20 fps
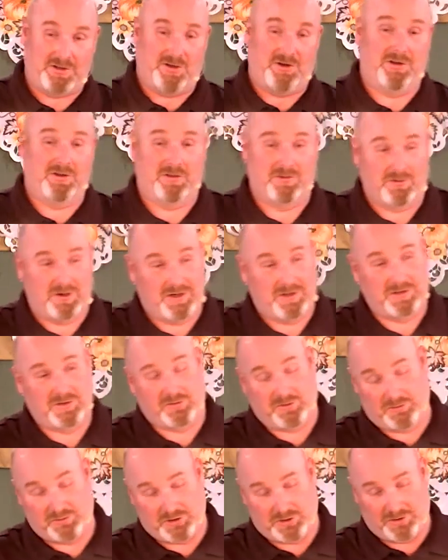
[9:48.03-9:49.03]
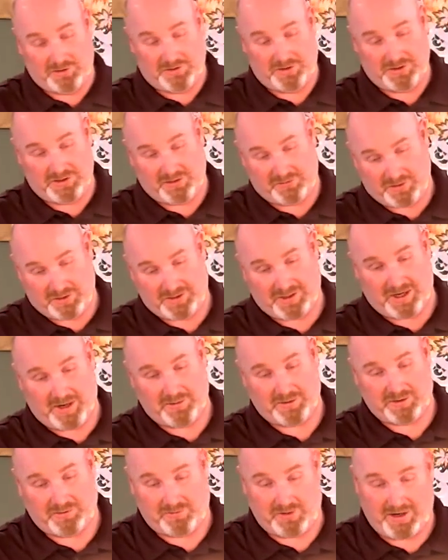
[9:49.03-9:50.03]
throughout Scripture. There's different
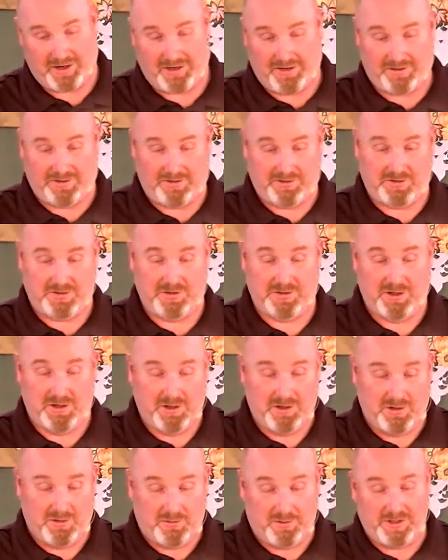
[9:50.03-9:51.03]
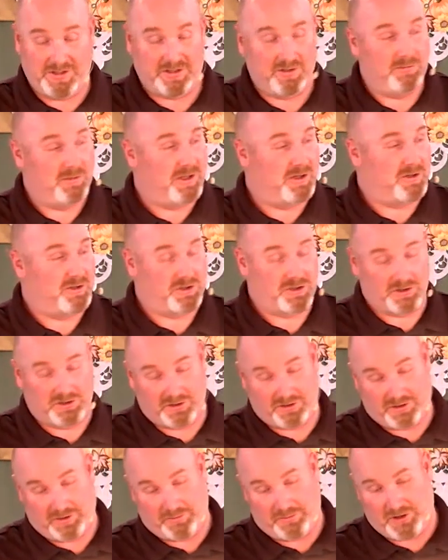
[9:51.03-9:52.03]
types of writing. There's wisdom
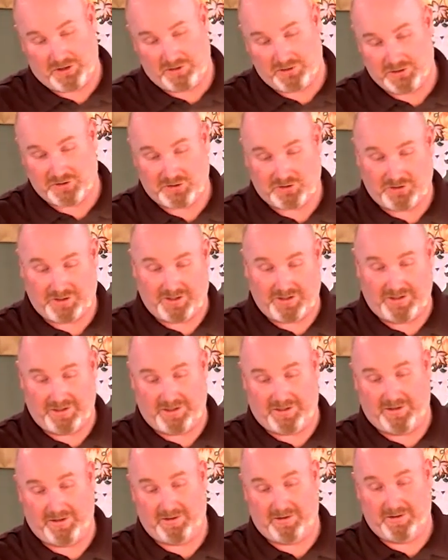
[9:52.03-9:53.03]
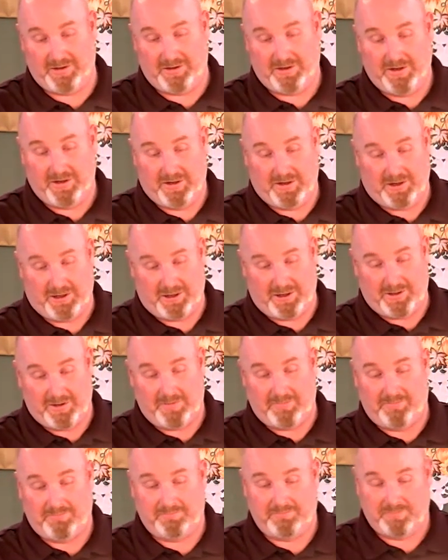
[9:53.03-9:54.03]
literature and poetry
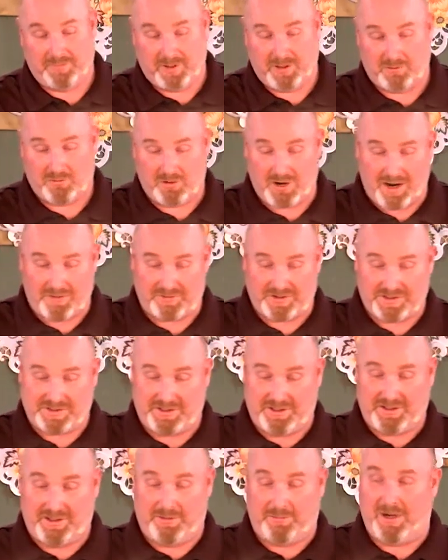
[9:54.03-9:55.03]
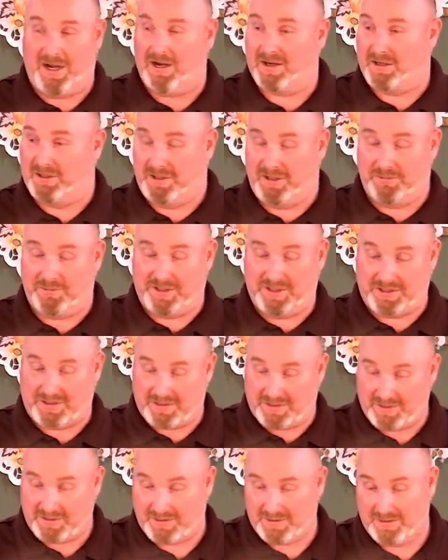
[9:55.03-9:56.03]
and prophecy,
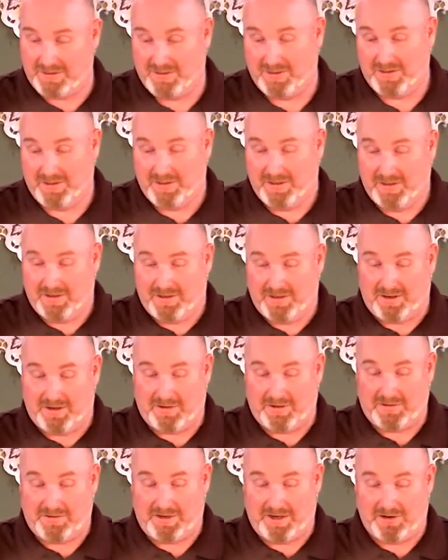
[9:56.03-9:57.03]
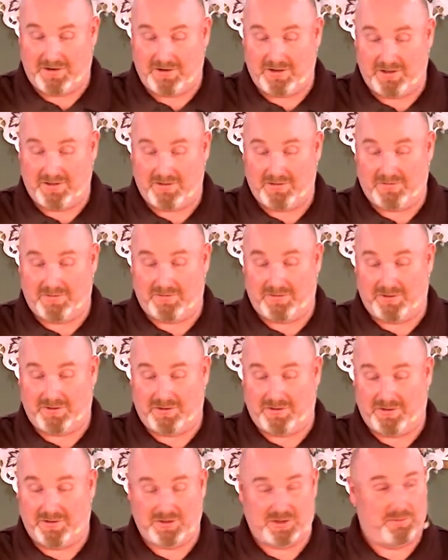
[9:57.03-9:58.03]
apocalyptic narrative,
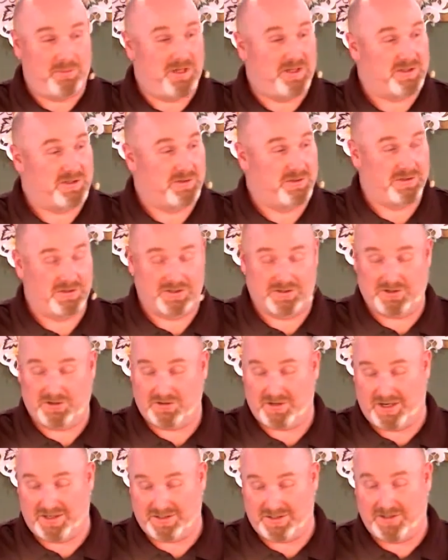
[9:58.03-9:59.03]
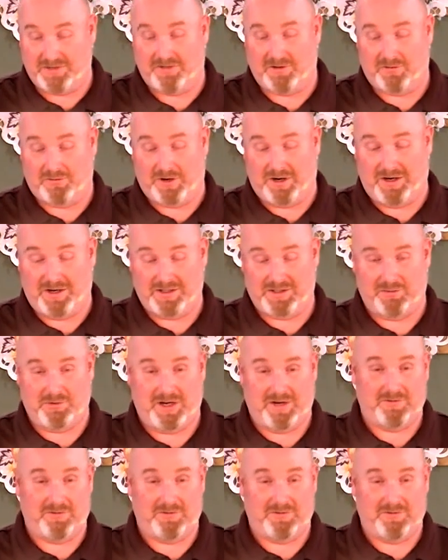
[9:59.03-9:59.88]
there's epistles, there's all kinds of different writings, and we have to